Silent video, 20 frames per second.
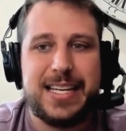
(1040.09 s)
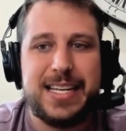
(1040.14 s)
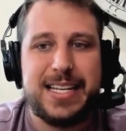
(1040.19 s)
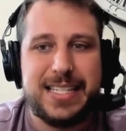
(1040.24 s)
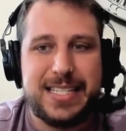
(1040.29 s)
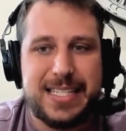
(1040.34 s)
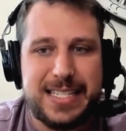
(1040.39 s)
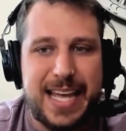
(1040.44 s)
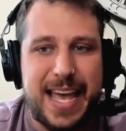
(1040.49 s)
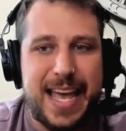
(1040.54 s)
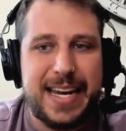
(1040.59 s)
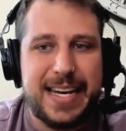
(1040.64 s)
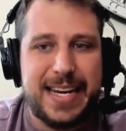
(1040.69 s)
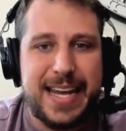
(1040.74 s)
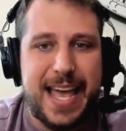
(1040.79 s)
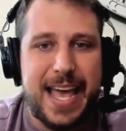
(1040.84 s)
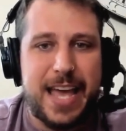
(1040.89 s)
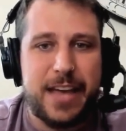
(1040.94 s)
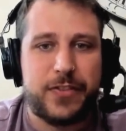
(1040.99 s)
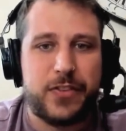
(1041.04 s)
insane
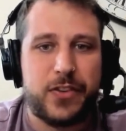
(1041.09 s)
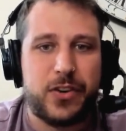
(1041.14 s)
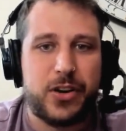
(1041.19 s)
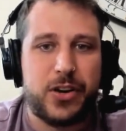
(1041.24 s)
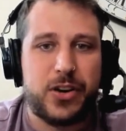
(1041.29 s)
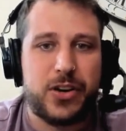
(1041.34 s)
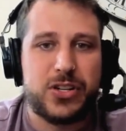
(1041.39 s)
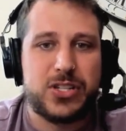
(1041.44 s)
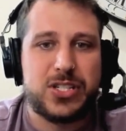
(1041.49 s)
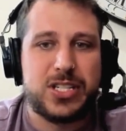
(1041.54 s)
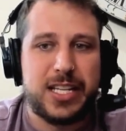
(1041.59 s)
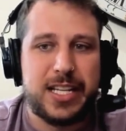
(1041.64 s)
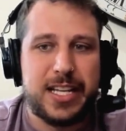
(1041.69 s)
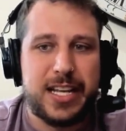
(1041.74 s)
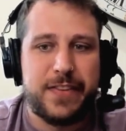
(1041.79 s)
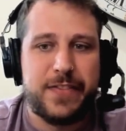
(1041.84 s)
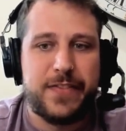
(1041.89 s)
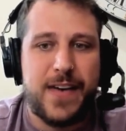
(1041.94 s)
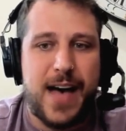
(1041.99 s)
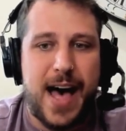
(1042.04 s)
day for her,
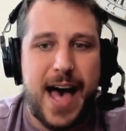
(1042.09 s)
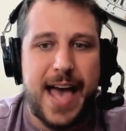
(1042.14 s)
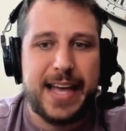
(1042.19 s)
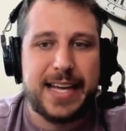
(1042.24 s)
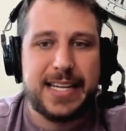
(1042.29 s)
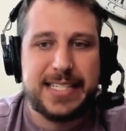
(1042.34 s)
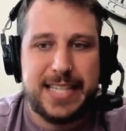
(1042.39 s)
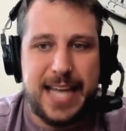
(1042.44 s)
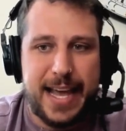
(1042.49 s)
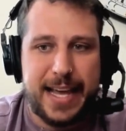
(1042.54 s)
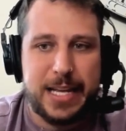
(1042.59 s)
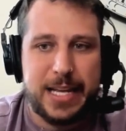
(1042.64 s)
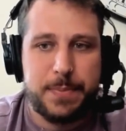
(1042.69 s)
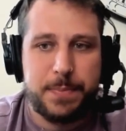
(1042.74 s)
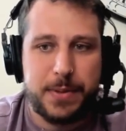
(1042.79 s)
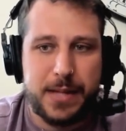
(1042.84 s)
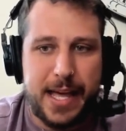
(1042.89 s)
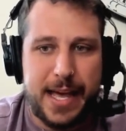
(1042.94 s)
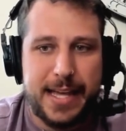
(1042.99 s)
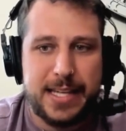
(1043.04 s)
solidifying
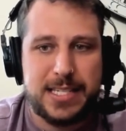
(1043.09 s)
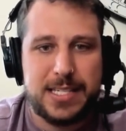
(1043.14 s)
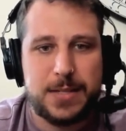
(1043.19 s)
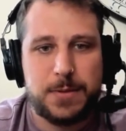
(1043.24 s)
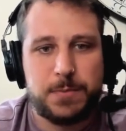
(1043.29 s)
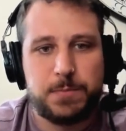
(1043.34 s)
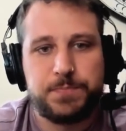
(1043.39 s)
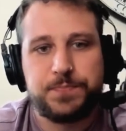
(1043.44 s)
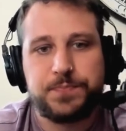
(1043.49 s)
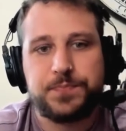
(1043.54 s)
second place.